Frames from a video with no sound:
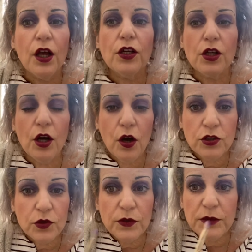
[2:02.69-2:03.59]

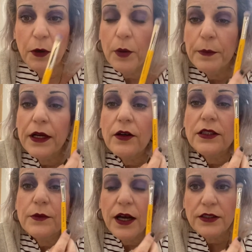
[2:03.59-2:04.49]
Gloss was popular as
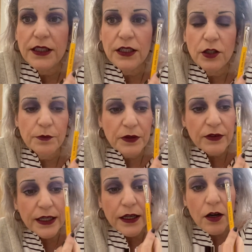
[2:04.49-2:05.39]
well, so they could be
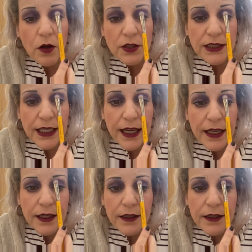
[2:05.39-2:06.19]
really glossy.